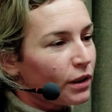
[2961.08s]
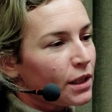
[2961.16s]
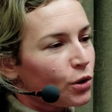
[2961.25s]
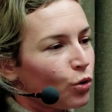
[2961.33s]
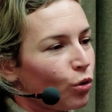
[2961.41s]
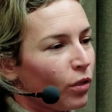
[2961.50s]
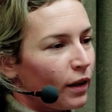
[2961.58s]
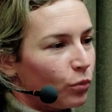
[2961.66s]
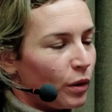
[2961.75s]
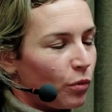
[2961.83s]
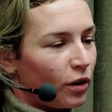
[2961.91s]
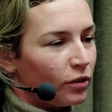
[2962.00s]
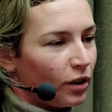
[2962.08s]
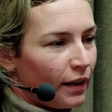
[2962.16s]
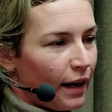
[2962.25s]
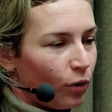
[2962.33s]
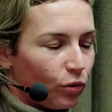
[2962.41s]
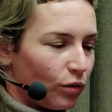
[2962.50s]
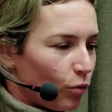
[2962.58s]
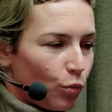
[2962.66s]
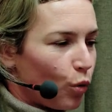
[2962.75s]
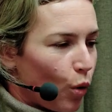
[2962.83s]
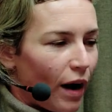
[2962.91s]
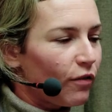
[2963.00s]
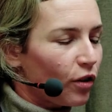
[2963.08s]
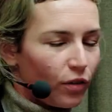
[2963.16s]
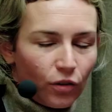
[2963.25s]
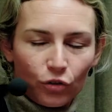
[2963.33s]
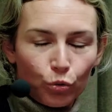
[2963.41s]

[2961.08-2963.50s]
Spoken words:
told in school that we weren't allowed, whoever the